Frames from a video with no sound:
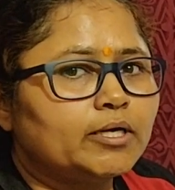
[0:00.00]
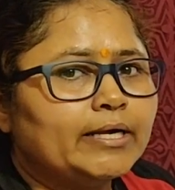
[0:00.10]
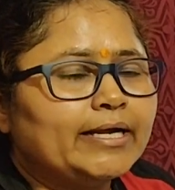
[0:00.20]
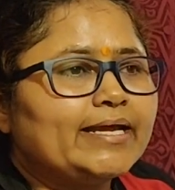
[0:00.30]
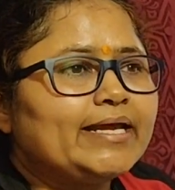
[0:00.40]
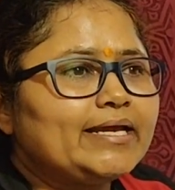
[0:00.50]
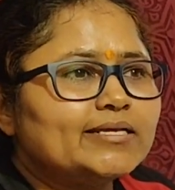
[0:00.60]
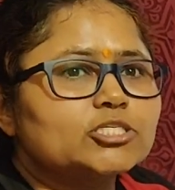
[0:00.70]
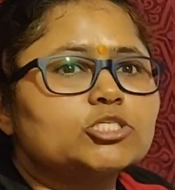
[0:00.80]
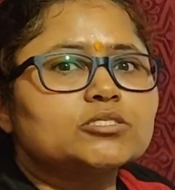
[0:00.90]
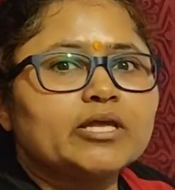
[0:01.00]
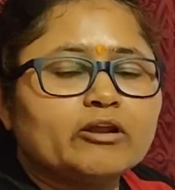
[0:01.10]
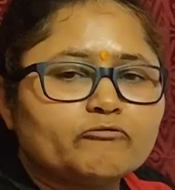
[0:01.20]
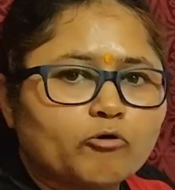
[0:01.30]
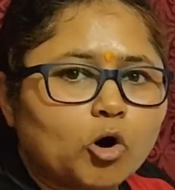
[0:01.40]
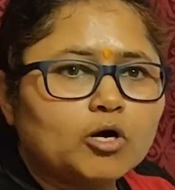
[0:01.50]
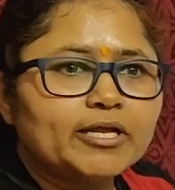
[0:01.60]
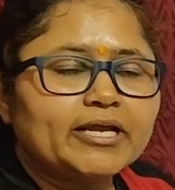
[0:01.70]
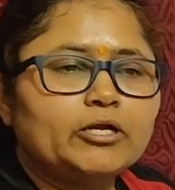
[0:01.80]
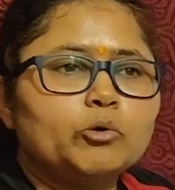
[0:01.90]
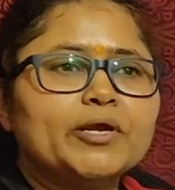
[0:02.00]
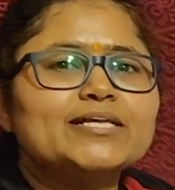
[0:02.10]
he is involved in doing